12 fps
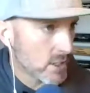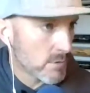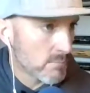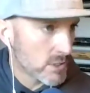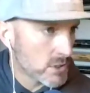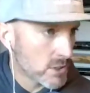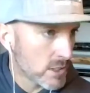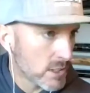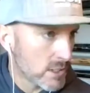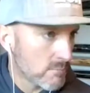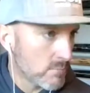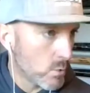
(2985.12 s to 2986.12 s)
Arbor,
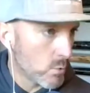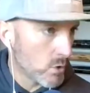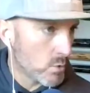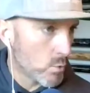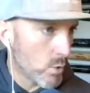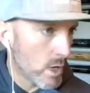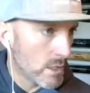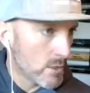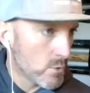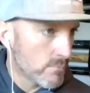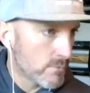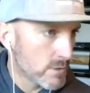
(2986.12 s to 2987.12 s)
Michigan, but work well
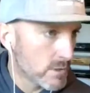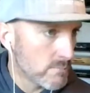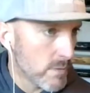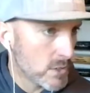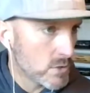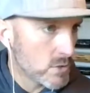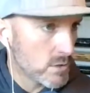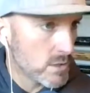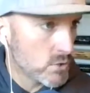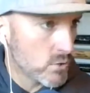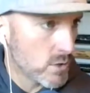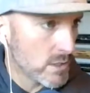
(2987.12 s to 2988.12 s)
over Metro
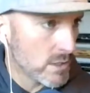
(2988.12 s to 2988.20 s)
Detroit,